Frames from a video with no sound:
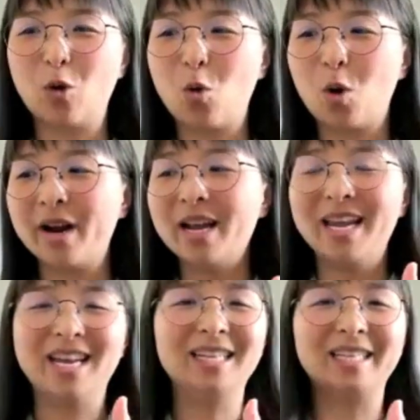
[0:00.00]
or
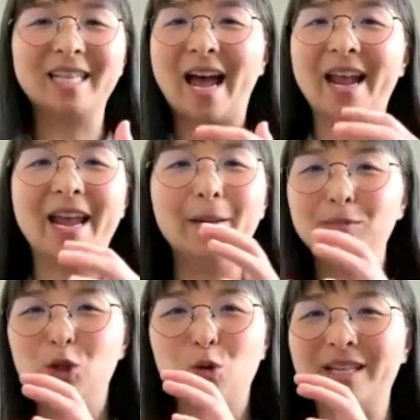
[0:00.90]
is that
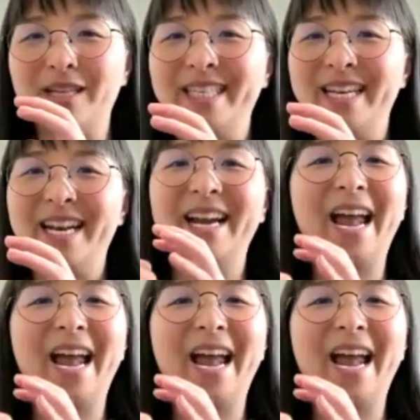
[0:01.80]
hip joint sitting